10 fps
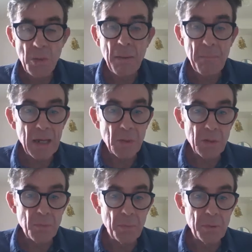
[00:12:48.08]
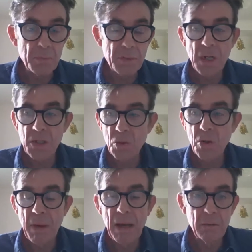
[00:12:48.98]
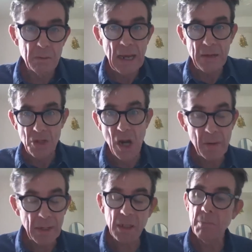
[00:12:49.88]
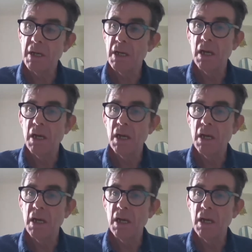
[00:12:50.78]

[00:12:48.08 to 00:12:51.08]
bandwidth problems, and I talk about how tiring it can be,